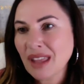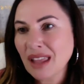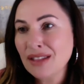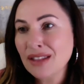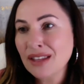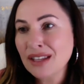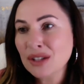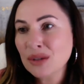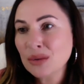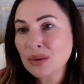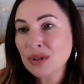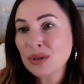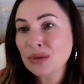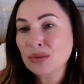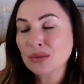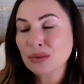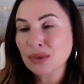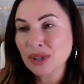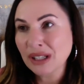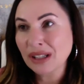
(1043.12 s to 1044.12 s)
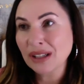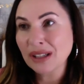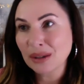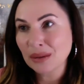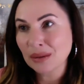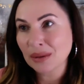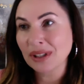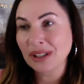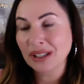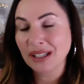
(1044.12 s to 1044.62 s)
this was really,
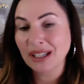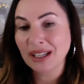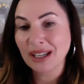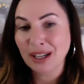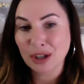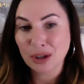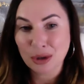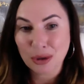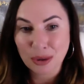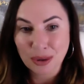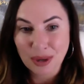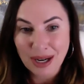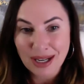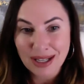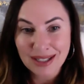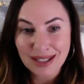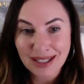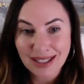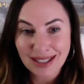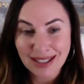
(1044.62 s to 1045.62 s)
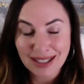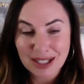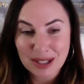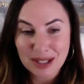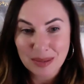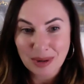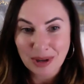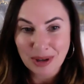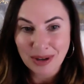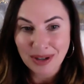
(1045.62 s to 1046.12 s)
really a crazy
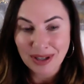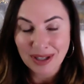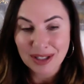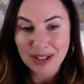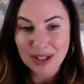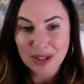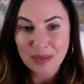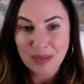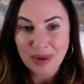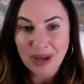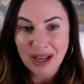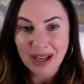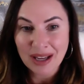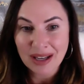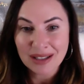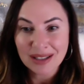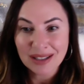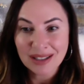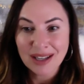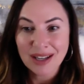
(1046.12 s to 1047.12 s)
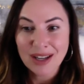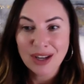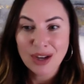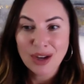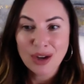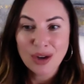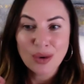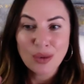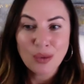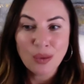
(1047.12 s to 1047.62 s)
experience. But
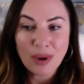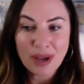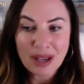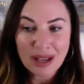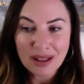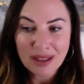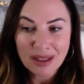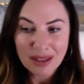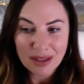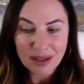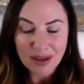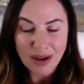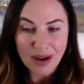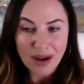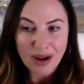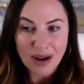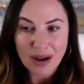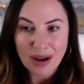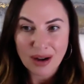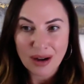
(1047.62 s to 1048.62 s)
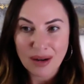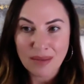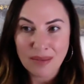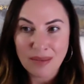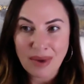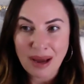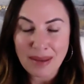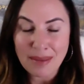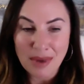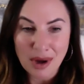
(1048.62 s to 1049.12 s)
with
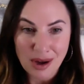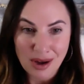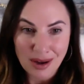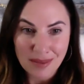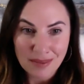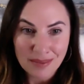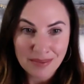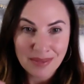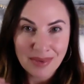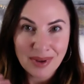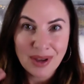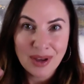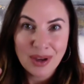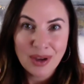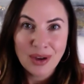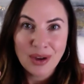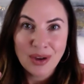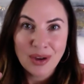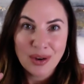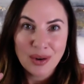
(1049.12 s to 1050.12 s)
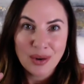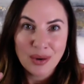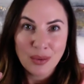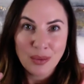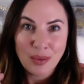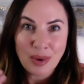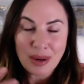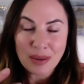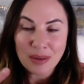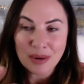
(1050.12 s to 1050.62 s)
my mom,
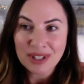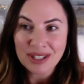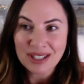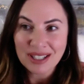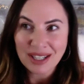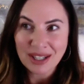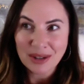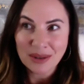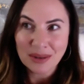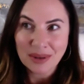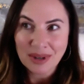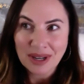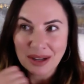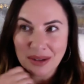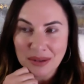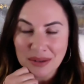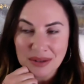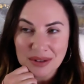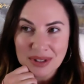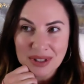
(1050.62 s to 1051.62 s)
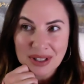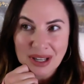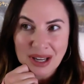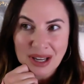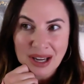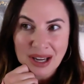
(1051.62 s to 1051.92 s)
we were sitting around,